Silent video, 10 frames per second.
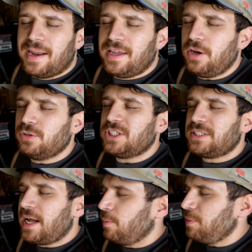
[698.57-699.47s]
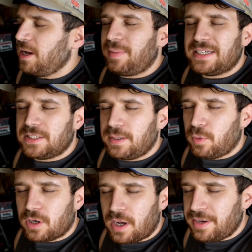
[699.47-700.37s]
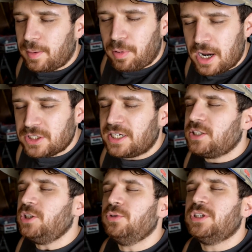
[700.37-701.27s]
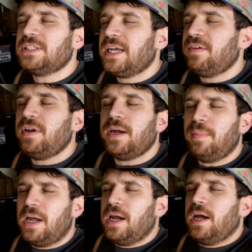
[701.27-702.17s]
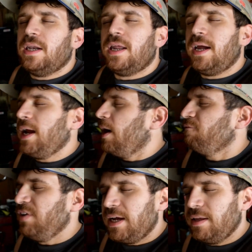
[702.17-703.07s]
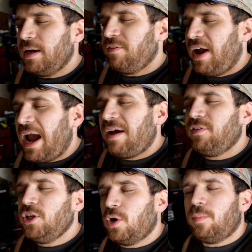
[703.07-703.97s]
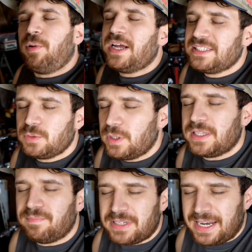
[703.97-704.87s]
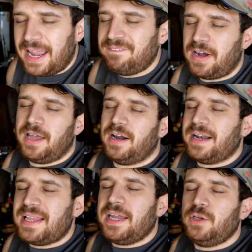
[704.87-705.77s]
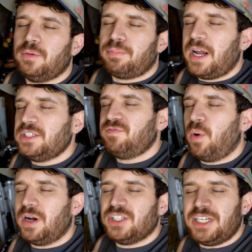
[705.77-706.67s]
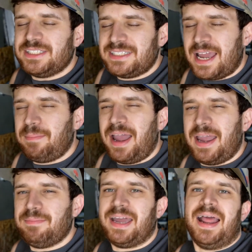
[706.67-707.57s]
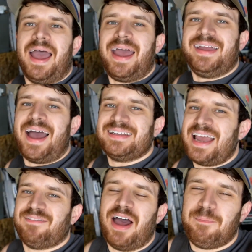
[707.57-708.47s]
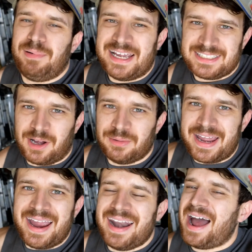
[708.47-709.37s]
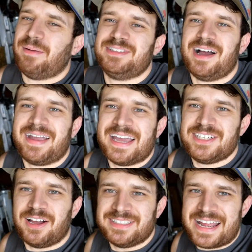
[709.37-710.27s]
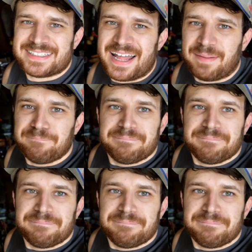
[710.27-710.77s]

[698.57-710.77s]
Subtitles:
and you just help them as they work on their projects, and you just give them the feeling of having your presence with them today, Father. And I thank you and praise you for it. In Jesus' name, amen. Hey guys, have a blessed all day, and I'll talk at y'all next time.